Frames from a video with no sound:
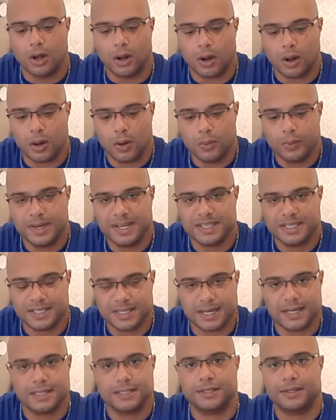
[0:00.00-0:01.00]
always
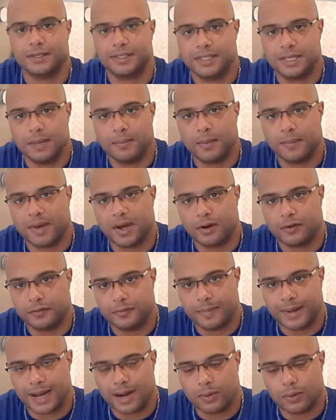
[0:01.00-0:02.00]
sends the same amount of
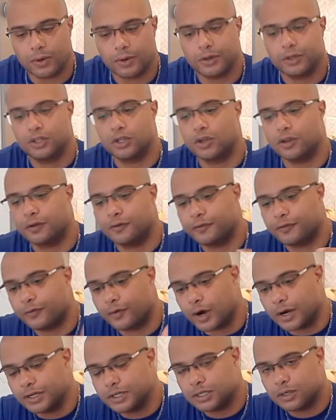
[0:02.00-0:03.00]
power to the
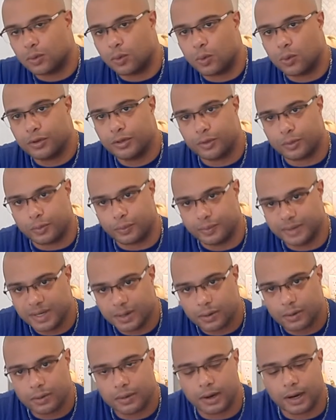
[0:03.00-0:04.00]
front or the
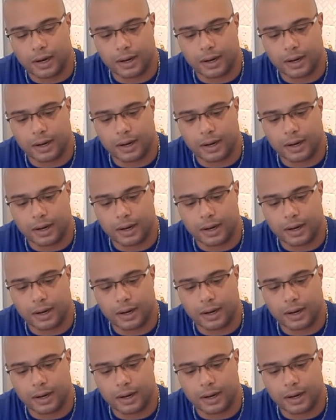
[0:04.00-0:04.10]
rear